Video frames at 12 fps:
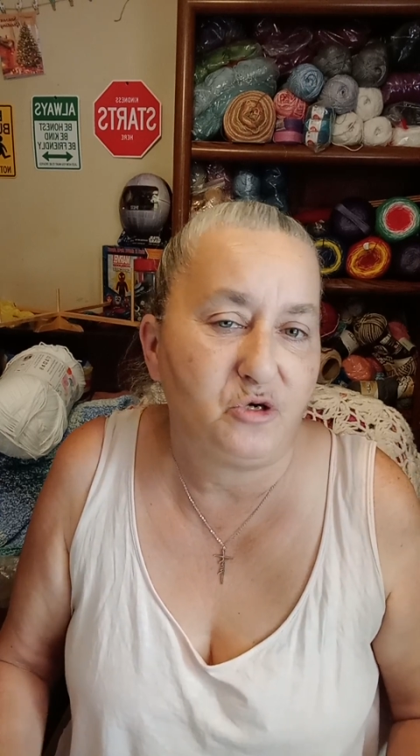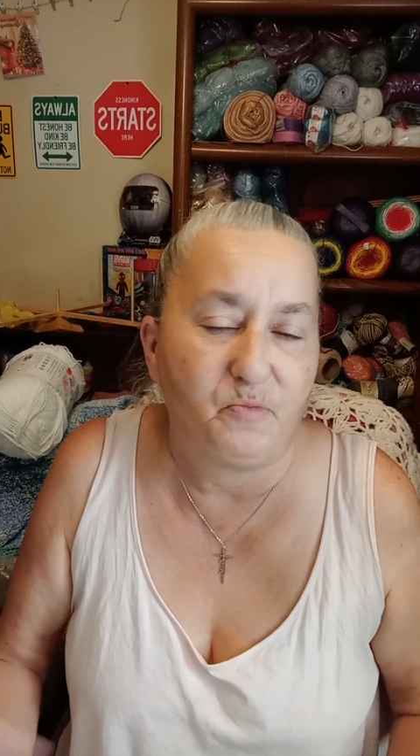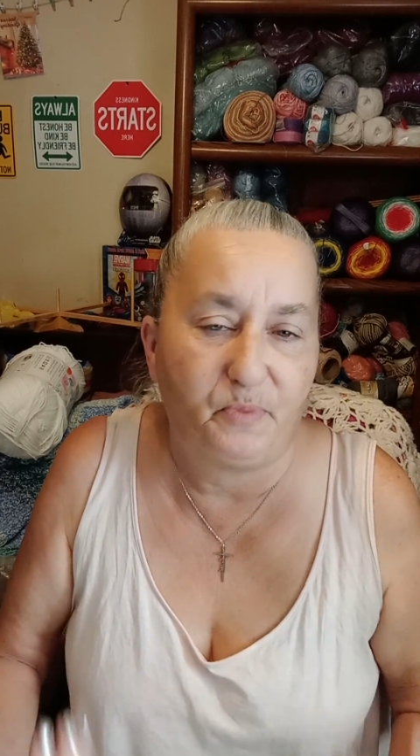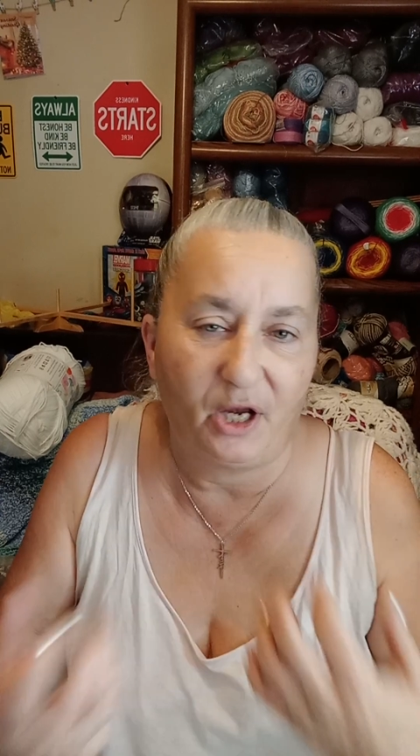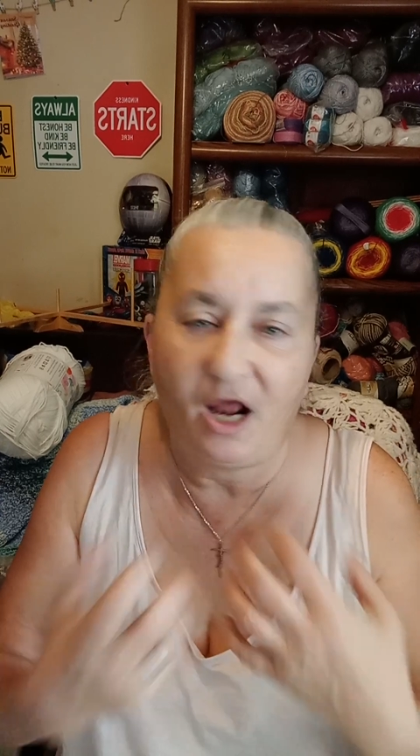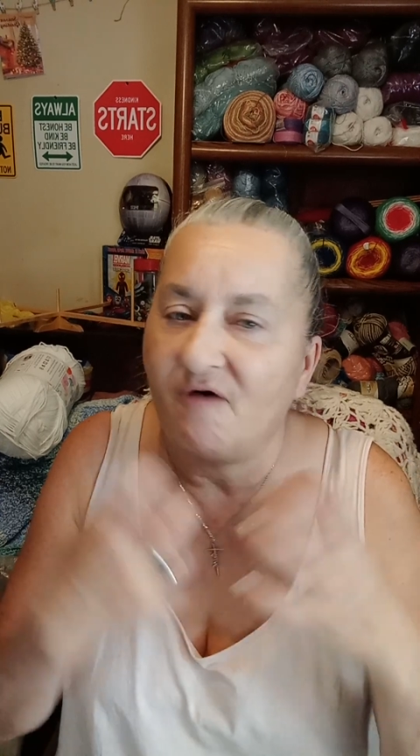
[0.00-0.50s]
you
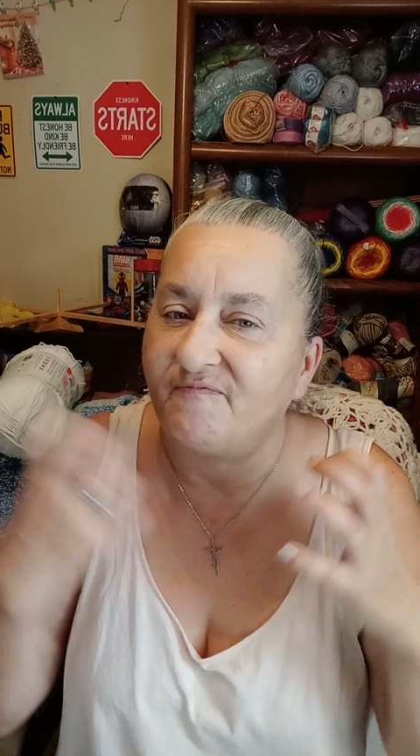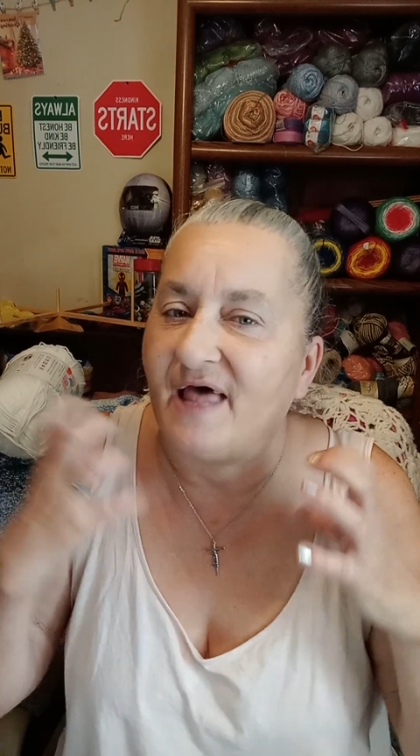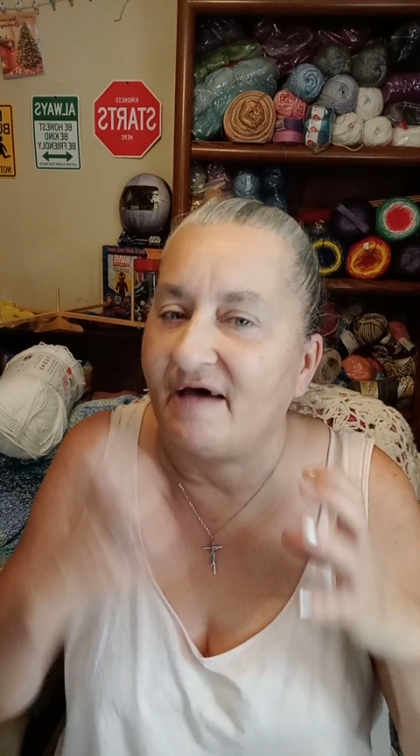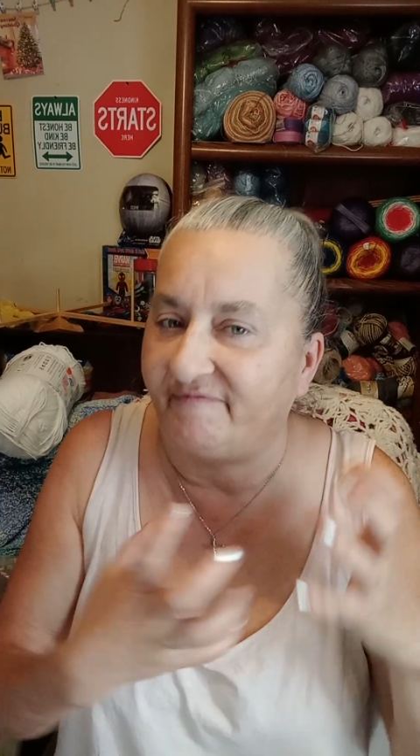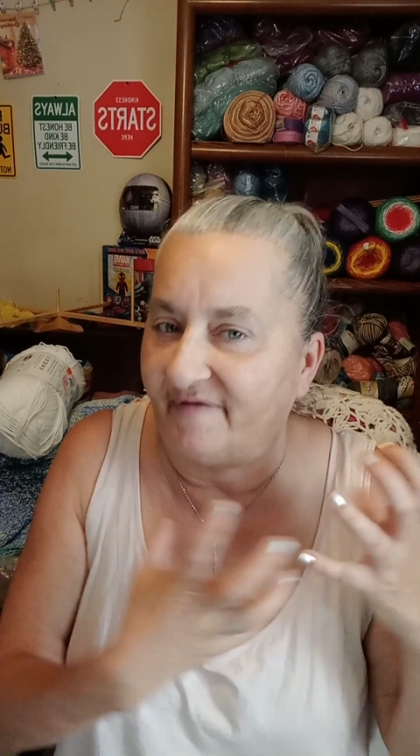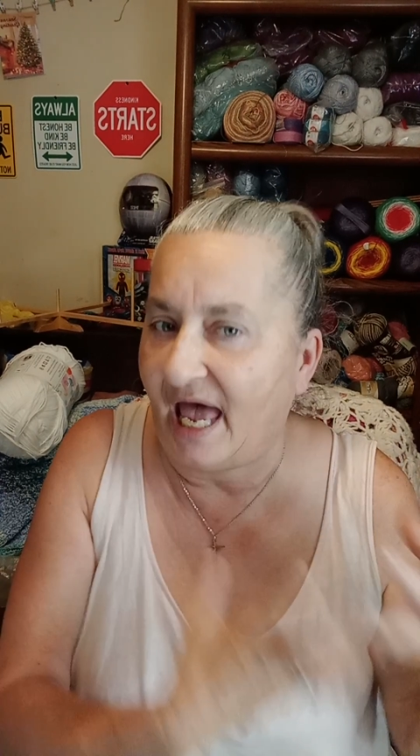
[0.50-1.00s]
put off
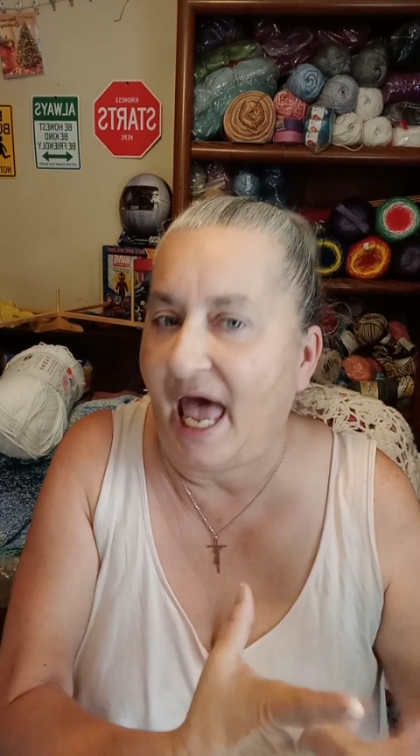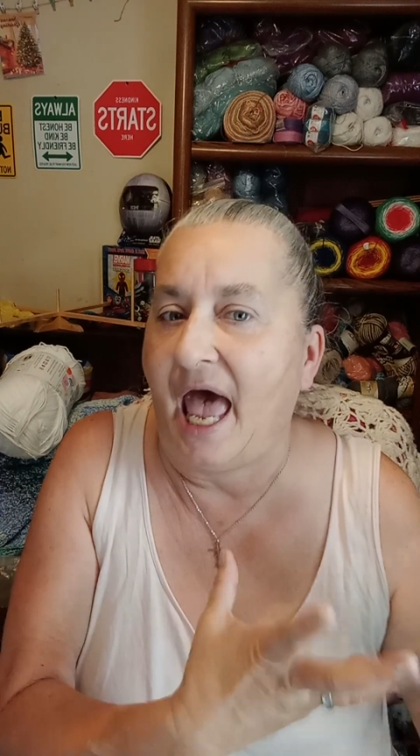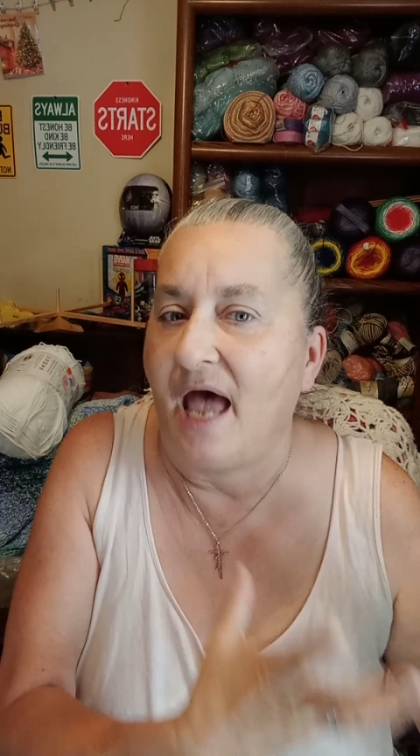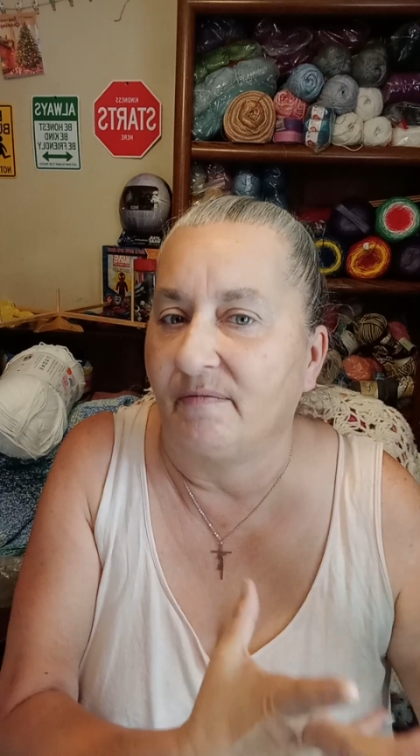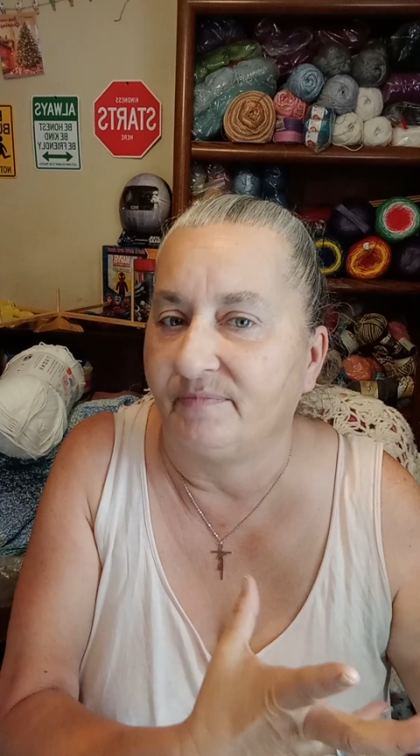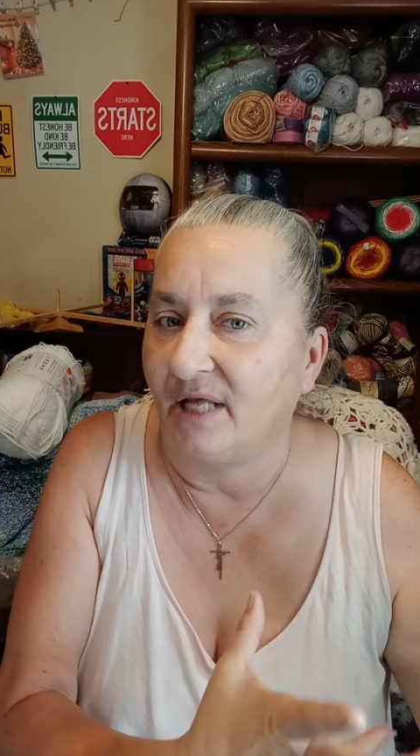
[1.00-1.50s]
that
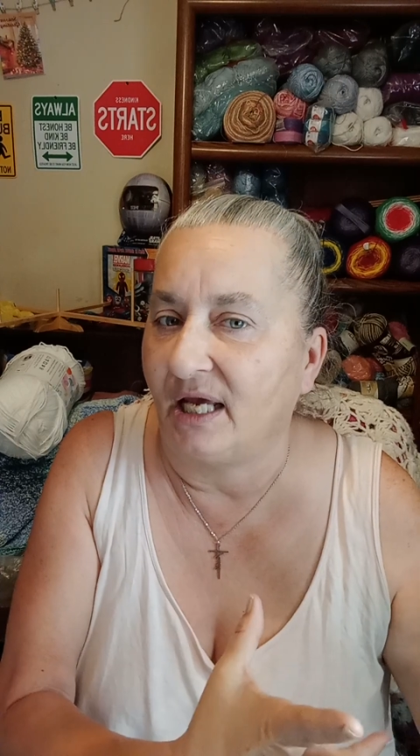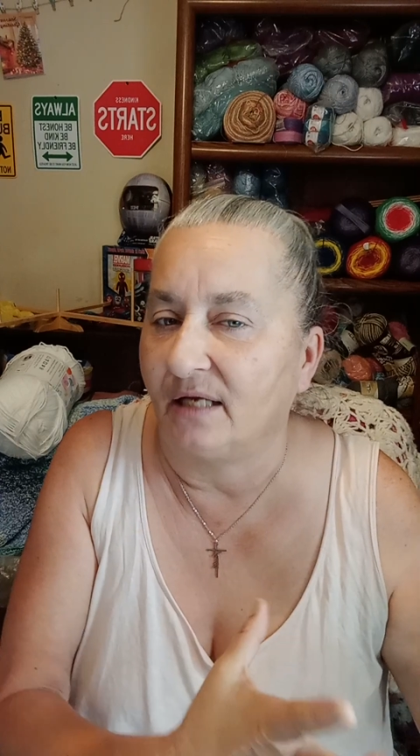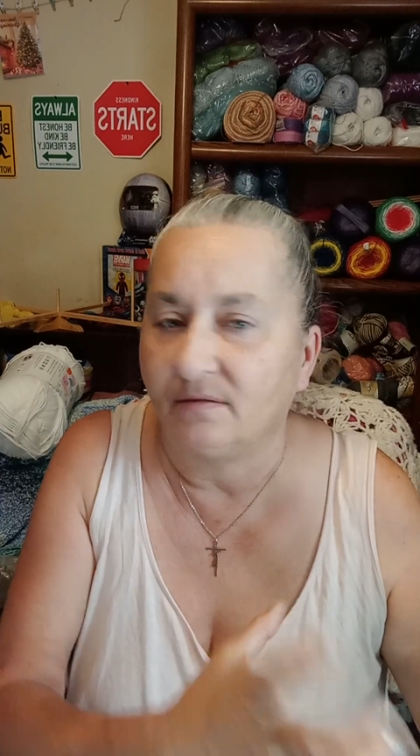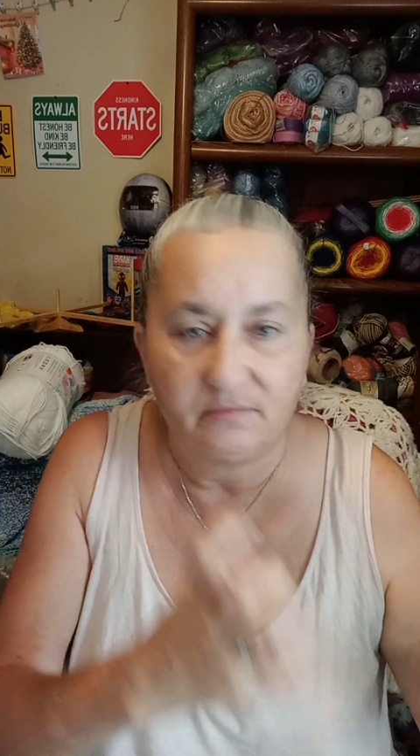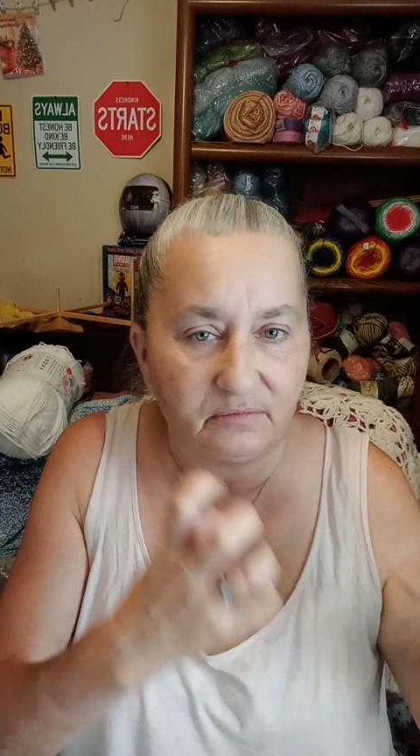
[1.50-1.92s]
vibe that,